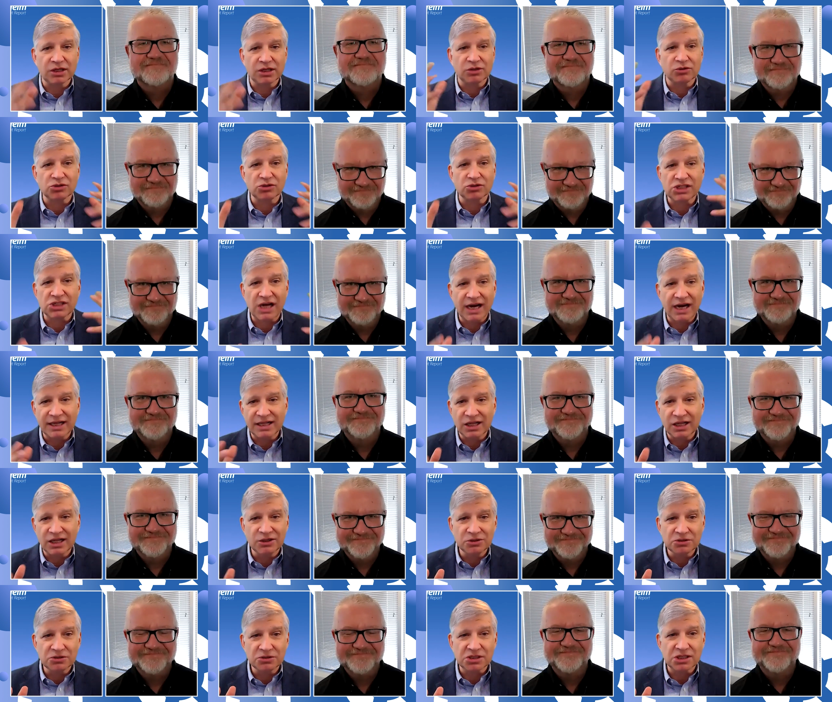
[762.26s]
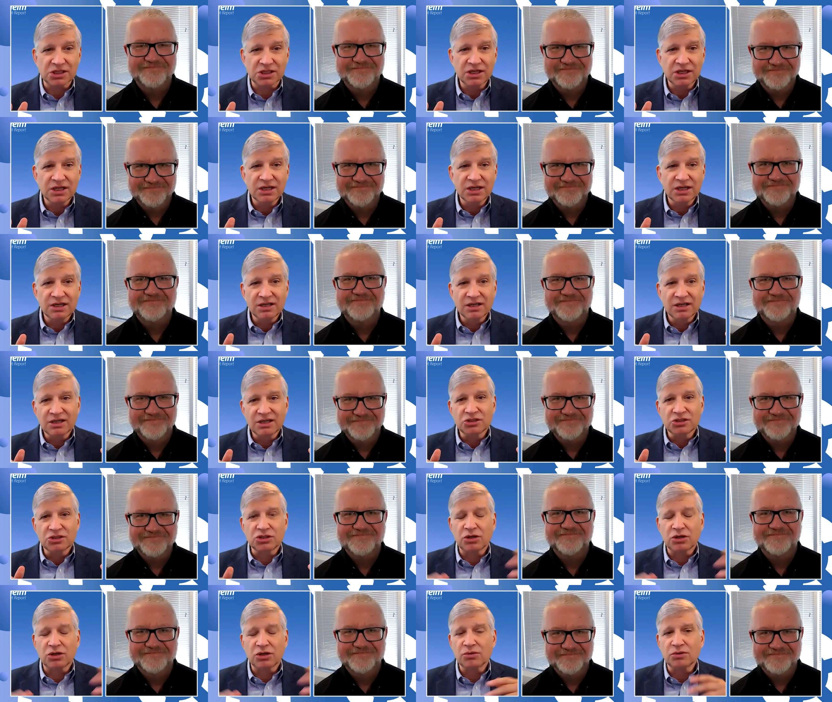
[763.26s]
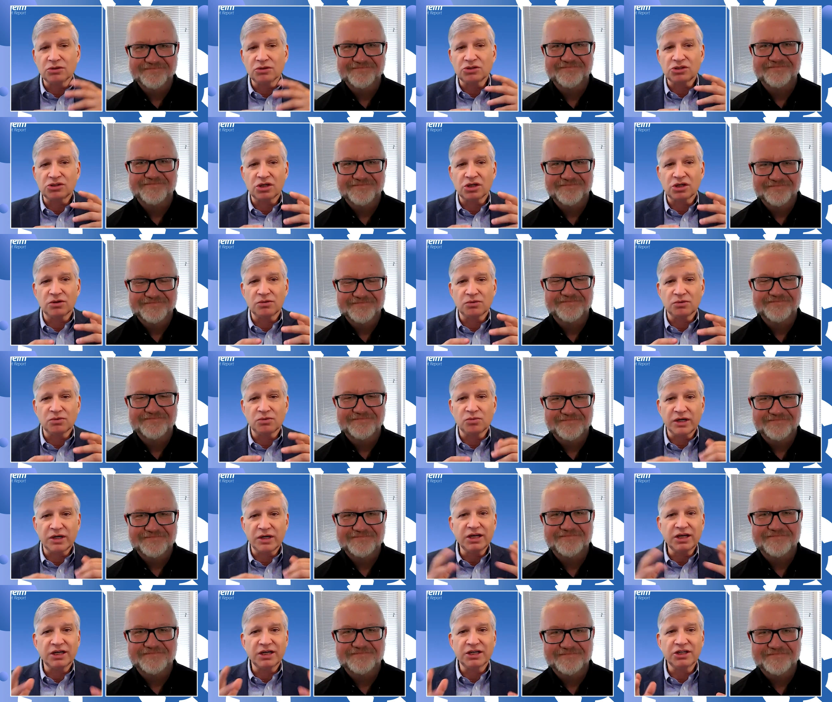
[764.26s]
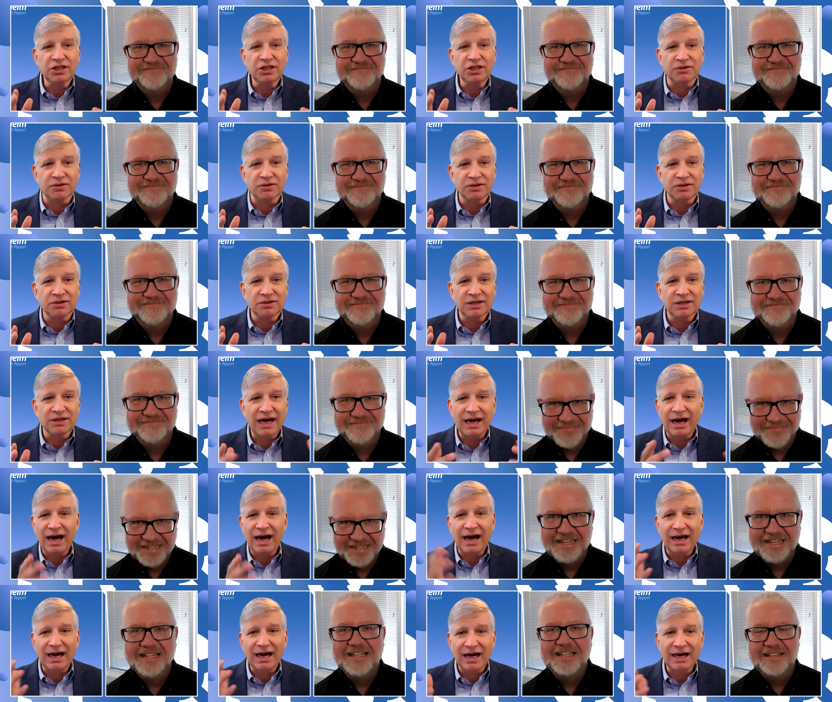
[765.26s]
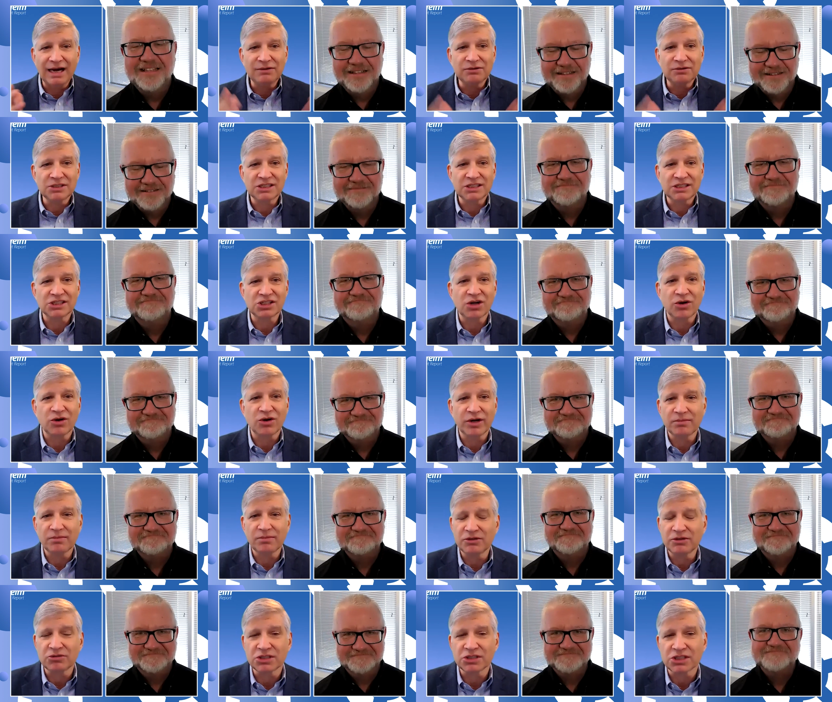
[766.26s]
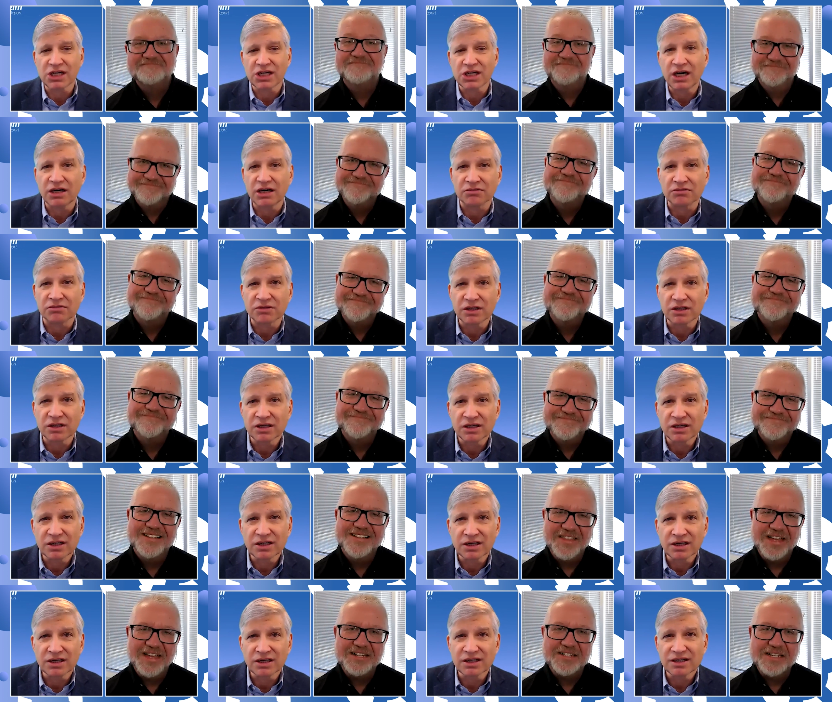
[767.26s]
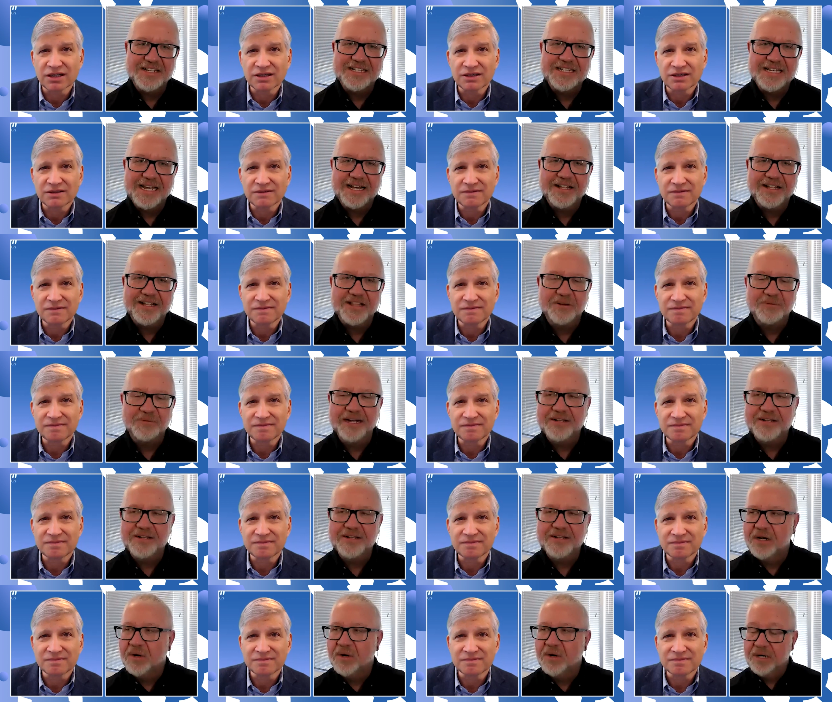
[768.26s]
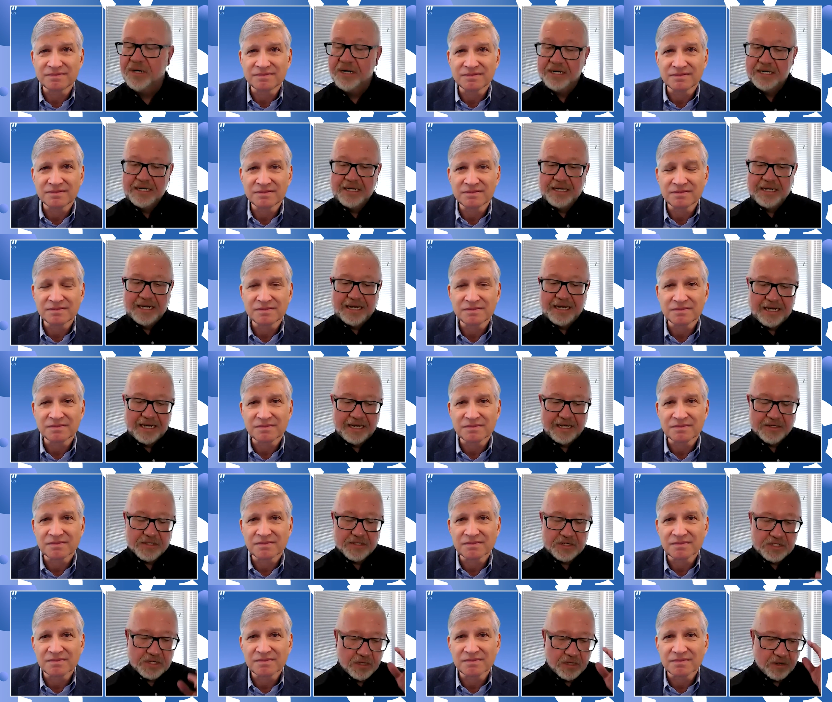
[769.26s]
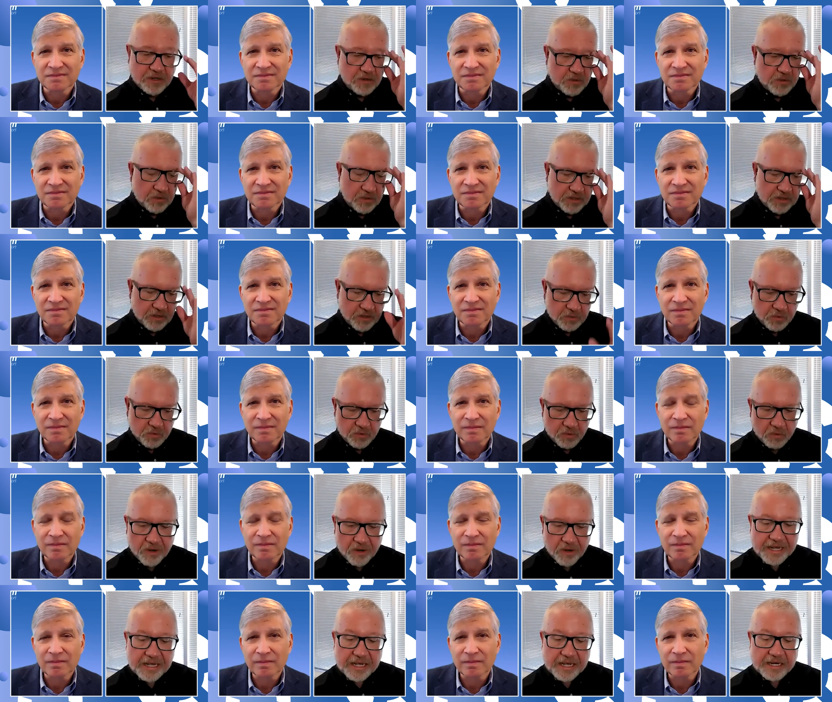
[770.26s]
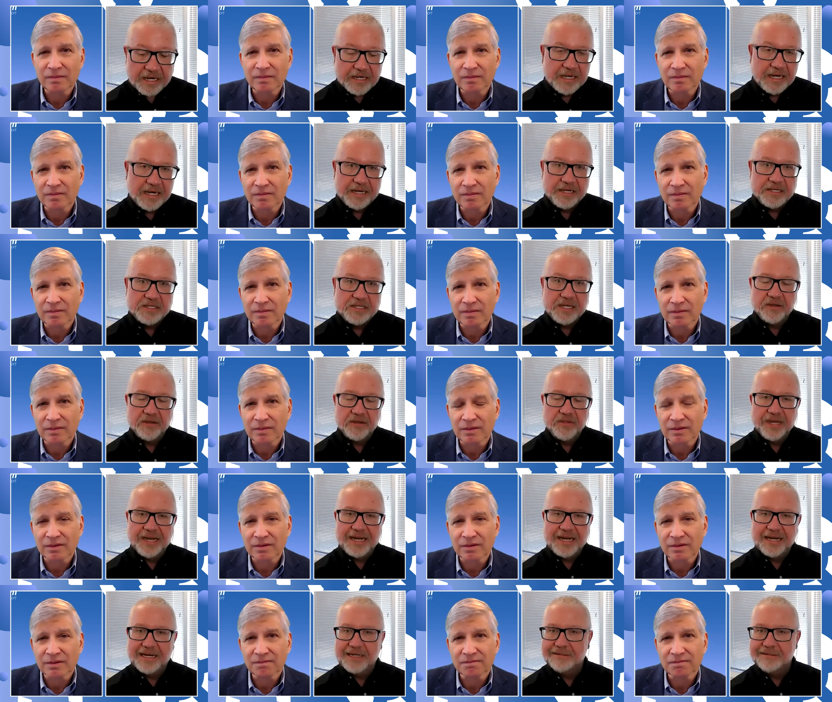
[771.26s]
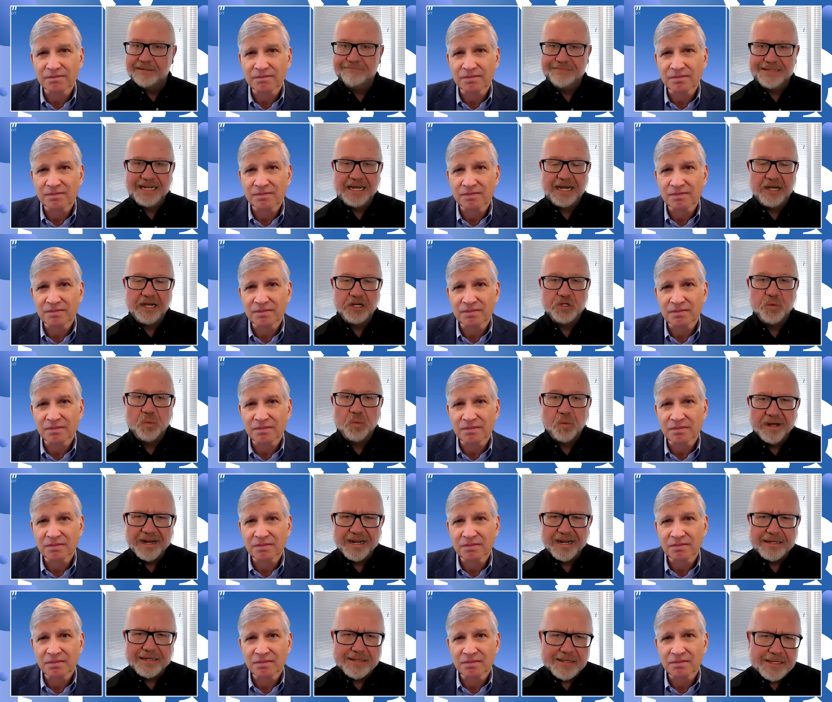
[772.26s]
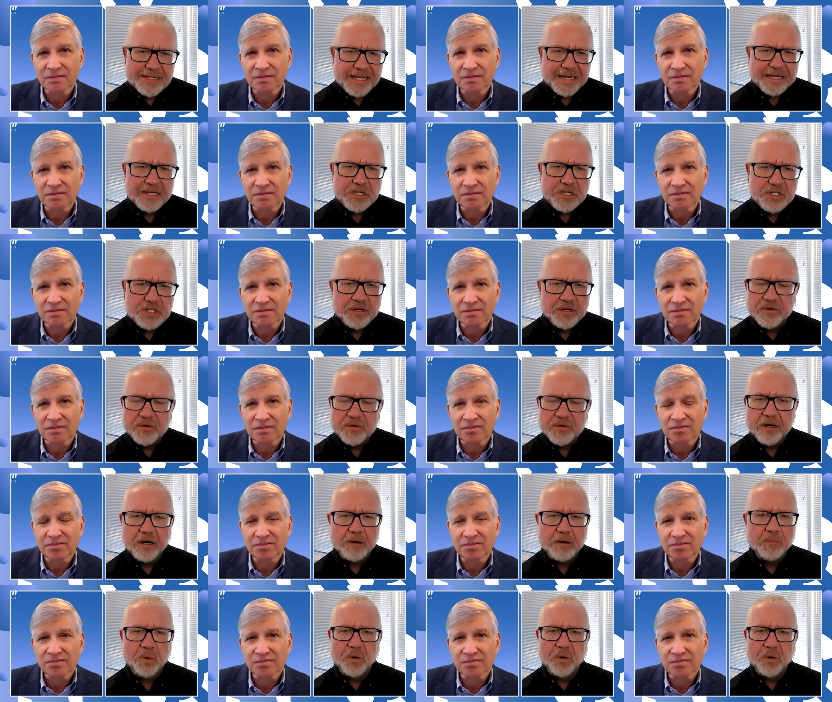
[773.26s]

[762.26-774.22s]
Speaker 1: little silos. So, so what are you going to do? How, how is this going to be resolved?
Speaker 2: That's exactly right. So, uh, so recognizing that, gosh, one in six children